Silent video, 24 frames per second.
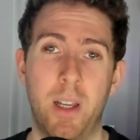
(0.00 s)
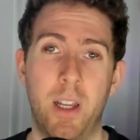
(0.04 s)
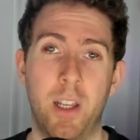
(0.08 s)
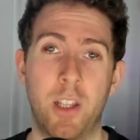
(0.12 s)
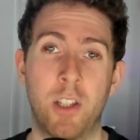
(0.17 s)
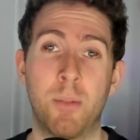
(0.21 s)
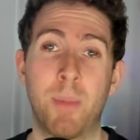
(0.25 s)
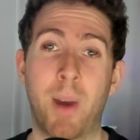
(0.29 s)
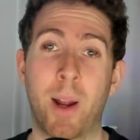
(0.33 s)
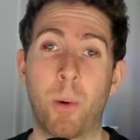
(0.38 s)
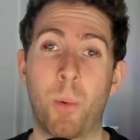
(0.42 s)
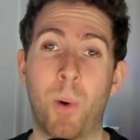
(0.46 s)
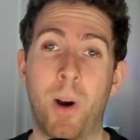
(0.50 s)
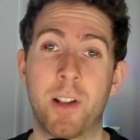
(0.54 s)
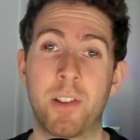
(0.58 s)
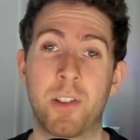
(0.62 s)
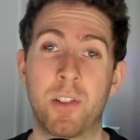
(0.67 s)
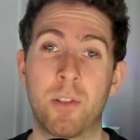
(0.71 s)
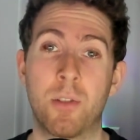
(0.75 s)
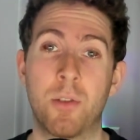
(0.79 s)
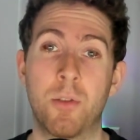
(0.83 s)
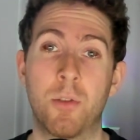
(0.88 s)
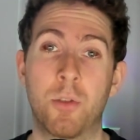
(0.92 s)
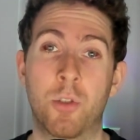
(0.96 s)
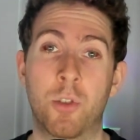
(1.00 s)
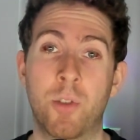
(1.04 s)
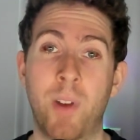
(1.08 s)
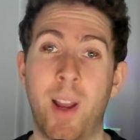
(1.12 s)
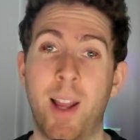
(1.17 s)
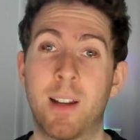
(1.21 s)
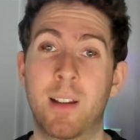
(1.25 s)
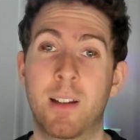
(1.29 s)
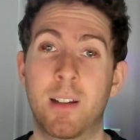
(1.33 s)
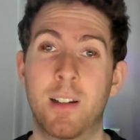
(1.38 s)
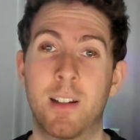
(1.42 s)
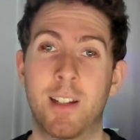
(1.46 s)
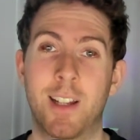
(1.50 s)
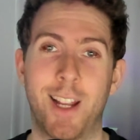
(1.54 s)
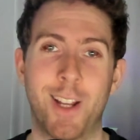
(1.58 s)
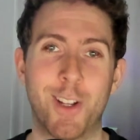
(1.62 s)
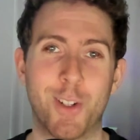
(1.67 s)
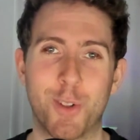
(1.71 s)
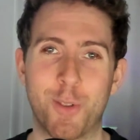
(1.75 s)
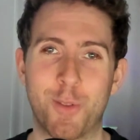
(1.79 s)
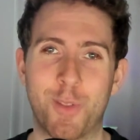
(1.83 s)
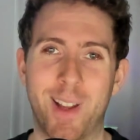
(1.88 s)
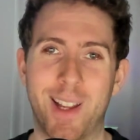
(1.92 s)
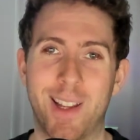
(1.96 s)
You might want to create an
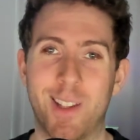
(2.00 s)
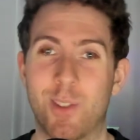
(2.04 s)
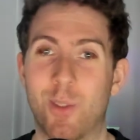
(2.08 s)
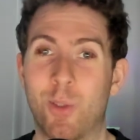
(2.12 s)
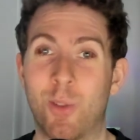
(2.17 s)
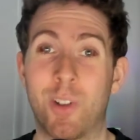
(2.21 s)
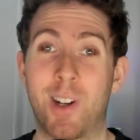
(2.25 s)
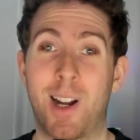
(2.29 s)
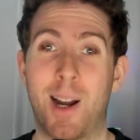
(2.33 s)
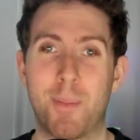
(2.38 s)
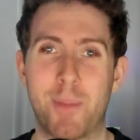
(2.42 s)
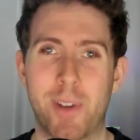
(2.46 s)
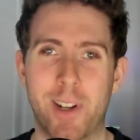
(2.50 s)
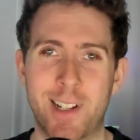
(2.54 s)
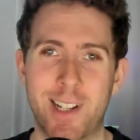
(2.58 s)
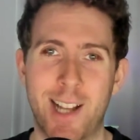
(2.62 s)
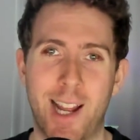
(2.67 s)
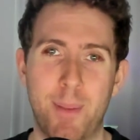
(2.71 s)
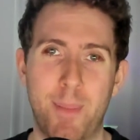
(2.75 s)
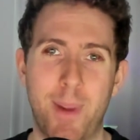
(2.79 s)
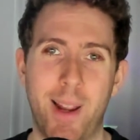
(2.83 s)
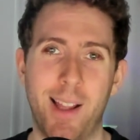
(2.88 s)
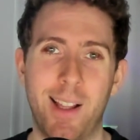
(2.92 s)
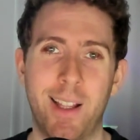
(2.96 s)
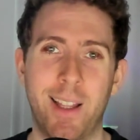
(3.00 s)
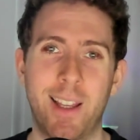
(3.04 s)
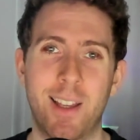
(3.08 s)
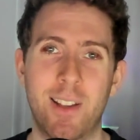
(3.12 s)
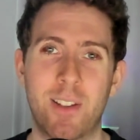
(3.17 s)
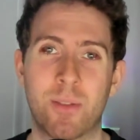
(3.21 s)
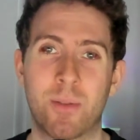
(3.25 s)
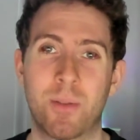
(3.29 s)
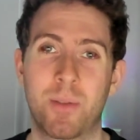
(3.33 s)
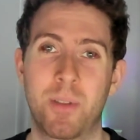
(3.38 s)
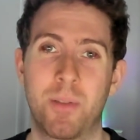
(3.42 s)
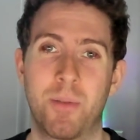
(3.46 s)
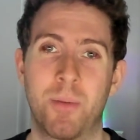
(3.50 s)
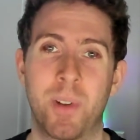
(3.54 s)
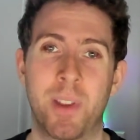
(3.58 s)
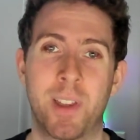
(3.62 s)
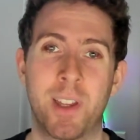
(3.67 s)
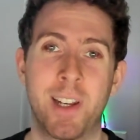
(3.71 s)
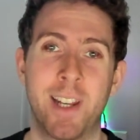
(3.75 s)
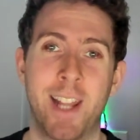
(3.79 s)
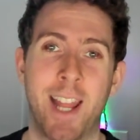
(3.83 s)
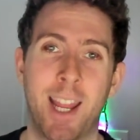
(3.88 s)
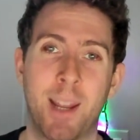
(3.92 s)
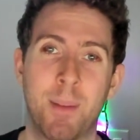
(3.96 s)
interface or object type alias with
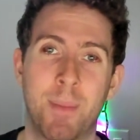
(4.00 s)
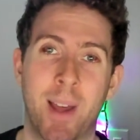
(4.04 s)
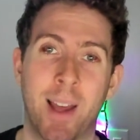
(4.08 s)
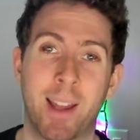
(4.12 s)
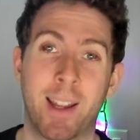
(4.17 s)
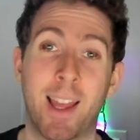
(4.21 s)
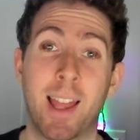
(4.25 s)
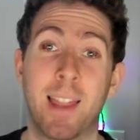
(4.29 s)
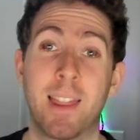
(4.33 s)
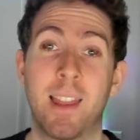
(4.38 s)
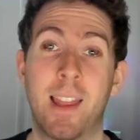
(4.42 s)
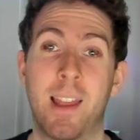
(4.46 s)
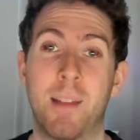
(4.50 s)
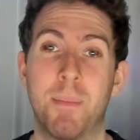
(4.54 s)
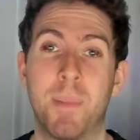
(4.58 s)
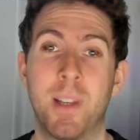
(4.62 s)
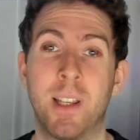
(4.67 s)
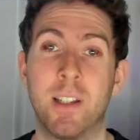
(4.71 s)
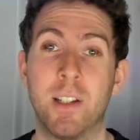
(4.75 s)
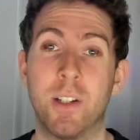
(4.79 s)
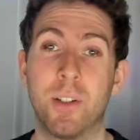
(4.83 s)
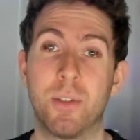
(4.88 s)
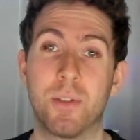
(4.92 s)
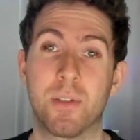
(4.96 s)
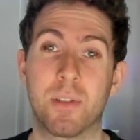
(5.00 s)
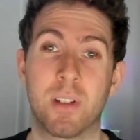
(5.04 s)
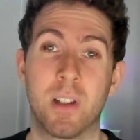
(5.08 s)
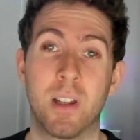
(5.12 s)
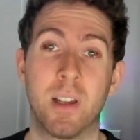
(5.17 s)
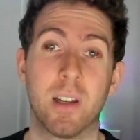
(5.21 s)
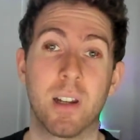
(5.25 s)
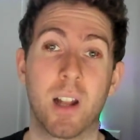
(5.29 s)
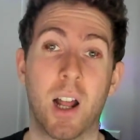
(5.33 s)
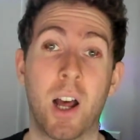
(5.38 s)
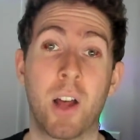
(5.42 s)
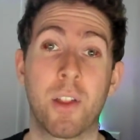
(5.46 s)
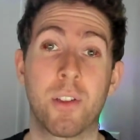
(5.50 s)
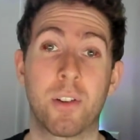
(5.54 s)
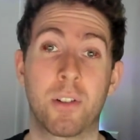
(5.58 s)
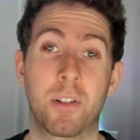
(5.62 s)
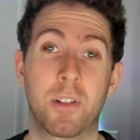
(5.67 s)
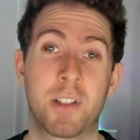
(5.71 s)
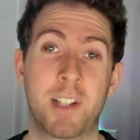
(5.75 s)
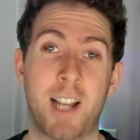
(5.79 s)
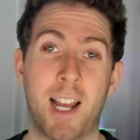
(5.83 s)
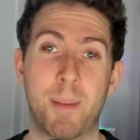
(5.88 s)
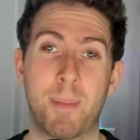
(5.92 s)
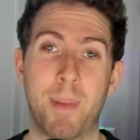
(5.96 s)
a name that can then be used in other
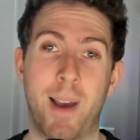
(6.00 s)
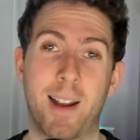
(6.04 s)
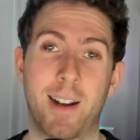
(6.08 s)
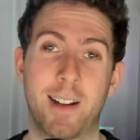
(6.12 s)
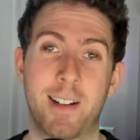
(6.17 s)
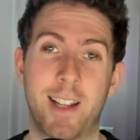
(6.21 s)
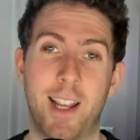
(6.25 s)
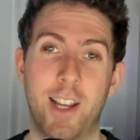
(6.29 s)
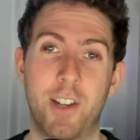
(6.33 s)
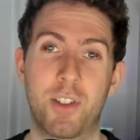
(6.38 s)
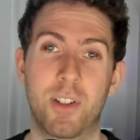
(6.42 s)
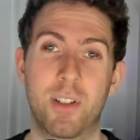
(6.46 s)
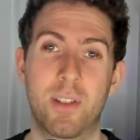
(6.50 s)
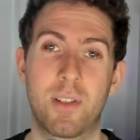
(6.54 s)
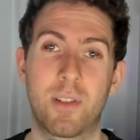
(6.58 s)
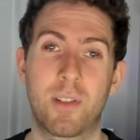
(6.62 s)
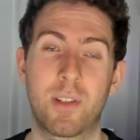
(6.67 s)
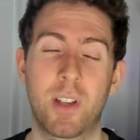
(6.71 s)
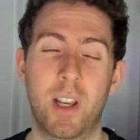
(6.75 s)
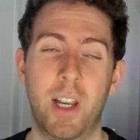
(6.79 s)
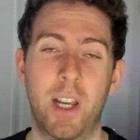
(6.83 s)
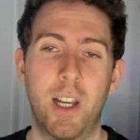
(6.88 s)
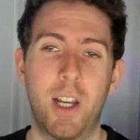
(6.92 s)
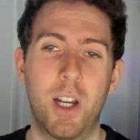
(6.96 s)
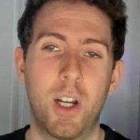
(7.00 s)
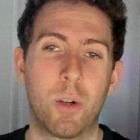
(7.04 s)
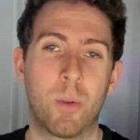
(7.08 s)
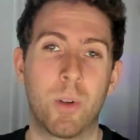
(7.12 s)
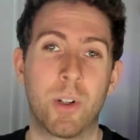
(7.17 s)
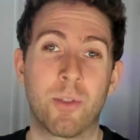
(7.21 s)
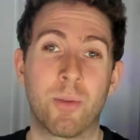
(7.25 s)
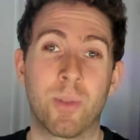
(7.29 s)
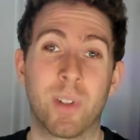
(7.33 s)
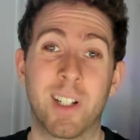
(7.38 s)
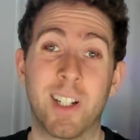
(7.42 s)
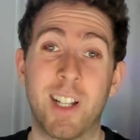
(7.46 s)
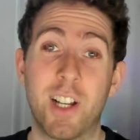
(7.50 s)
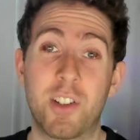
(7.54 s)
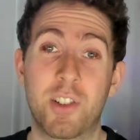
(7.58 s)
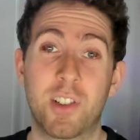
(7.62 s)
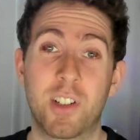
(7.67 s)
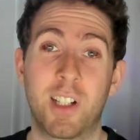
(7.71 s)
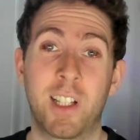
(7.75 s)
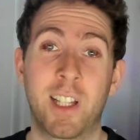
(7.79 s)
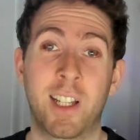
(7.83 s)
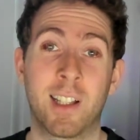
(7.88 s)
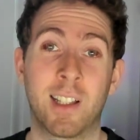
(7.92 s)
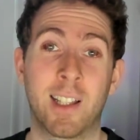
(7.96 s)
type annotations, which would
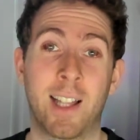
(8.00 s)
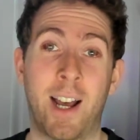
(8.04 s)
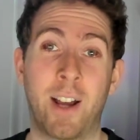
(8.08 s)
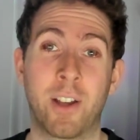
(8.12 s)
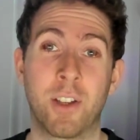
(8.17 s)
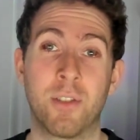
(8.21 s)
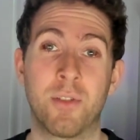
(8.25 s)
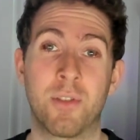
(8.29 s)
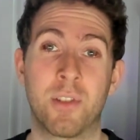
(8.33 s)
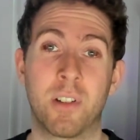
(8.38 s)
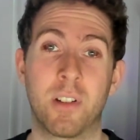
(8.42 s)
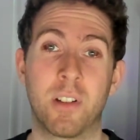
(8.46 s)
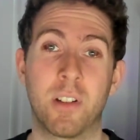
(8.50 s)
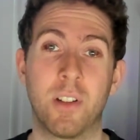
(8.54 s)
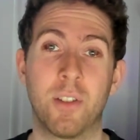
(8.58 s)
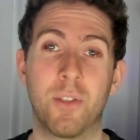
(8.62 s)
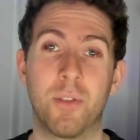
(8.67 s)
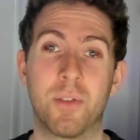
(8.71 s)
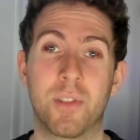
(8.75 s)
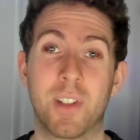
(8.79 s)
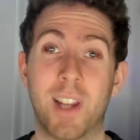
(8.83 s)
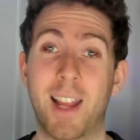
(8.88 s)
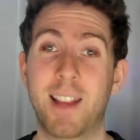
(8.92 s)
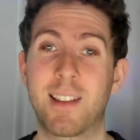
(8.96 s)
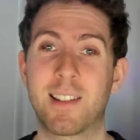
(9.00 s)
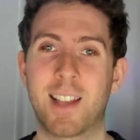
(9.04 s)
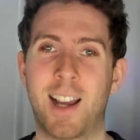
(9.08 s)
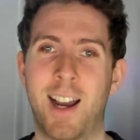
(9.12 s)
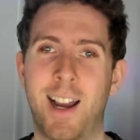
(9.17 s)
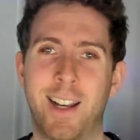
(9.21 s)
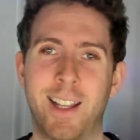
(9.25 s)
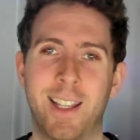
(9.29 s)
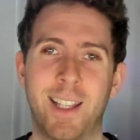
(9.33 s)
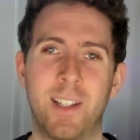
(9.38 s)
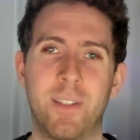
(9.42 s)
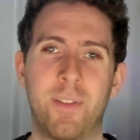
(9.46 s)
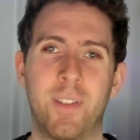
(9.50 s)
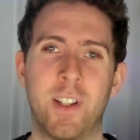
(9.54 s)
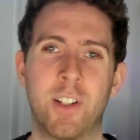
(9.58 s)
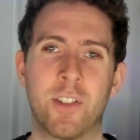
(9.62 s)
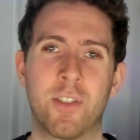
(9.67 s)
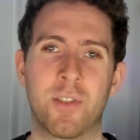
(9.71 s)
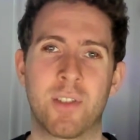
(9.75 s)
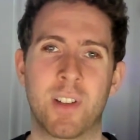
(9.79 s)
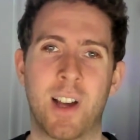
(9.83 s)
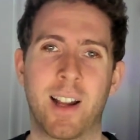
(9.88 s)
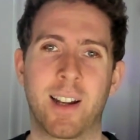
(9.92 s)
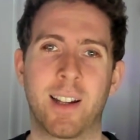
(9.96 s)
additionally allow you to use nice IDE
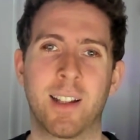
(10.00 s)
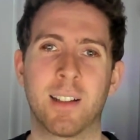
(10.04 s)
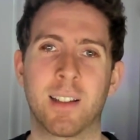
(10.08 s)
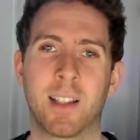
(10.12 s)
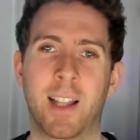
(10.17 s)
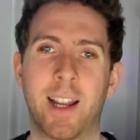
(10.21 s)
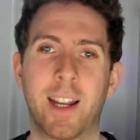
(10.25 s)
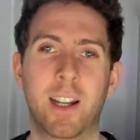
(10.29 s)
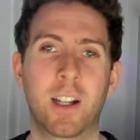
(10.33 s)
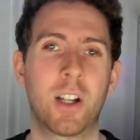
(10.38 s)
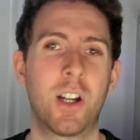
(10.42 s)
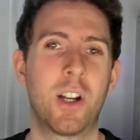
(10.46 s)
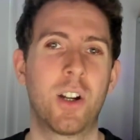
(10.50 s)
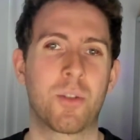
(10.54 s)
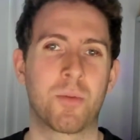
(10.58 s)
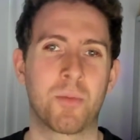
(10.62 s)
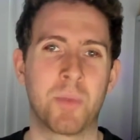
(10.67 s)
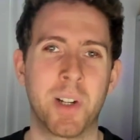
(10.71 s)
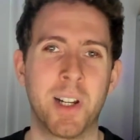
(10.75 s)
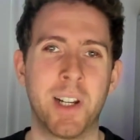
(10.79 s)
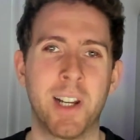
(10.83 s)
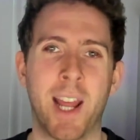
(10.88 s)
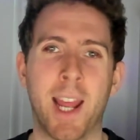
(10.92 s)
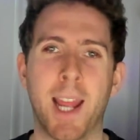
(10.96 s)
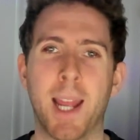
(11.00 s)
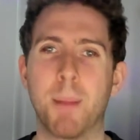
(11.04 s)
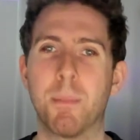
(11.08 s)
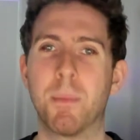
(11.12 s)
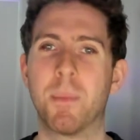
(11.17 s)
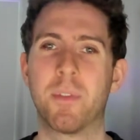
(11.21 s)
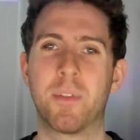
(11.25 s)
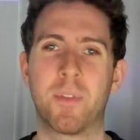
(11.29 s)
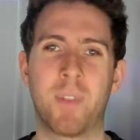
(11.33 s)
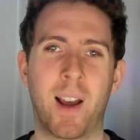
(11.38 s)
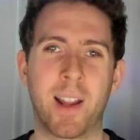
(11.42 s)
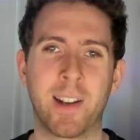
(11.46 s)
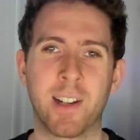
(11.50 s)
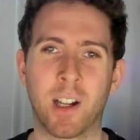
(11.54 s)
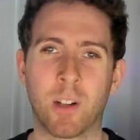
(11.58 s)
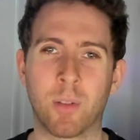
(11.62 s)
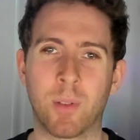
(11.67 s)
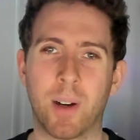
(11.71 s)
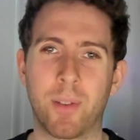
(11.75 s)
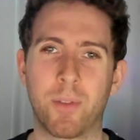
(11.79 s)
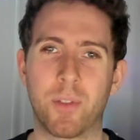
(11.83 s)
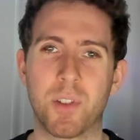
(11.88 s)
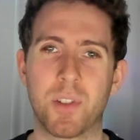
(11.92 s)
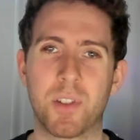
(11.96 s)
features on it like rename, find all
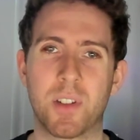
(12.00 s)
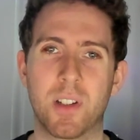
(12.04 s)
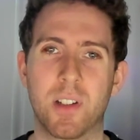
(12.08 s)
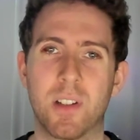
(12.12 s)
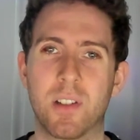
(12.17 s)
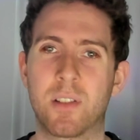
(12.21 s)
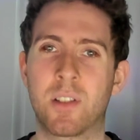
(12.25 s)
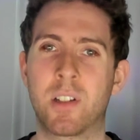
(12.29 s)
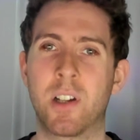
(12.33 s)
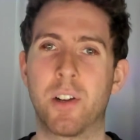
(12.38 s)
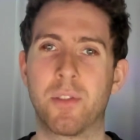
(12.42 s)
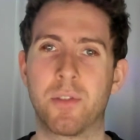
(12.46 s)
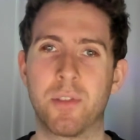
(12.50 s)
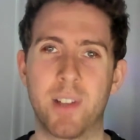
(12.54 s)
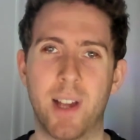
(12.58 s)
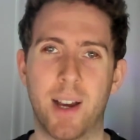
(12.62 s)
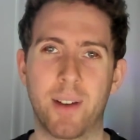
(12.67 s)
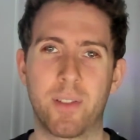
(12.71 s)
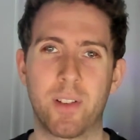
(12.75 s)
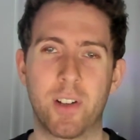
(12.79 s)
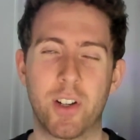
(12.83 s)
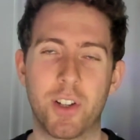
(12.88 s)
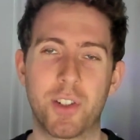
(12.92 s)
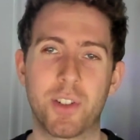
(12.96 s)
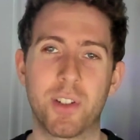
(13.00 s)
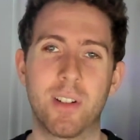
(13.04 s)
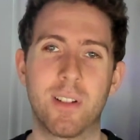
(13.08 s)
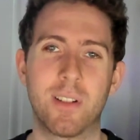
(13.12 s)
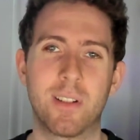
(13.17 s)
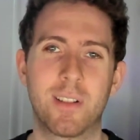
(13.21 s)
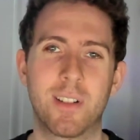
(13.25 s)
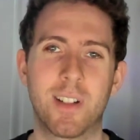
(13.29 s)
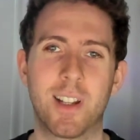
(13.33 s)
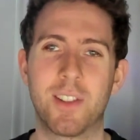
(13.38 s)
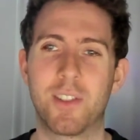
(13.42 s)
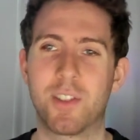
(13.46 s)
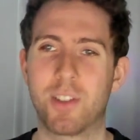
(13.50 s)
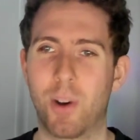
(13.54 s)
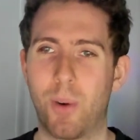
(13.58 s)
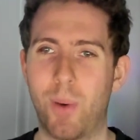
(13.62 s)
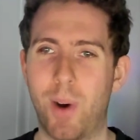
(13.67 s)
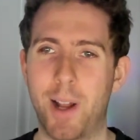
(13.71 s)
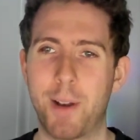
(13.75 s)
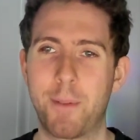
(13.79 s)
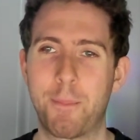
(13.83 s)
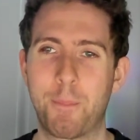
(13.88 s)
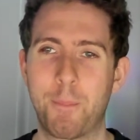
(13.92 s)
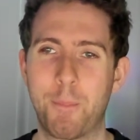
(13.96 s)
references, go to definition, and
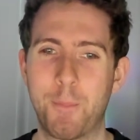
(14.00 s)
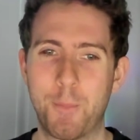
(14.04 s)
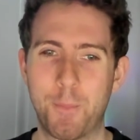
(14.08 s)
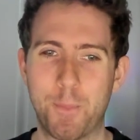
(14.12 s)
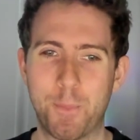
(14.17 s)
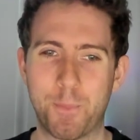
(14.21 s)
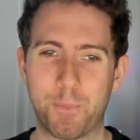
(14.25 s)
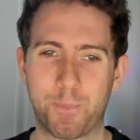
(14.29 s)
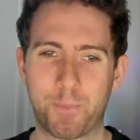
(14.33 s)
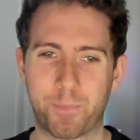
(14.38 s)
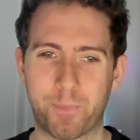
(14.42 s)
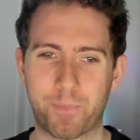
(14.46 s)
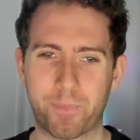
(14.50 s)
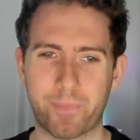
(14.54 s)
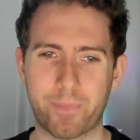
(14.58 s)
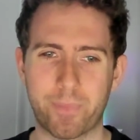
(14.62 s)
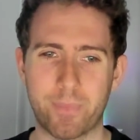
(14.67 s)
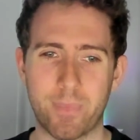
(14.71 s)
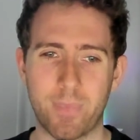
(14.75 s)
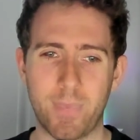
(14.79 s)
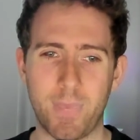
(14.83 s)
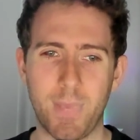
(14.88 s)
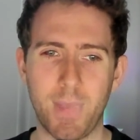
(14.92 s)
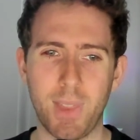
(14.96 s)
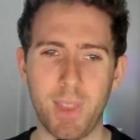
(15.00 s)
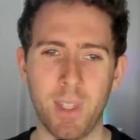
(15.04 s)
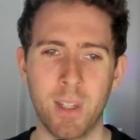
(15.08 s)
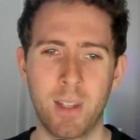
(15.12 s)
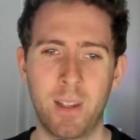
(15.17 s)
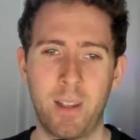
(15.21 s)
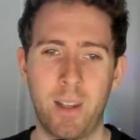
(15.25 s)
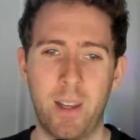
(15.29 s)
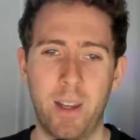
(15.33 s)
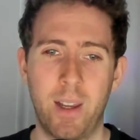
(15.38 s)
so on.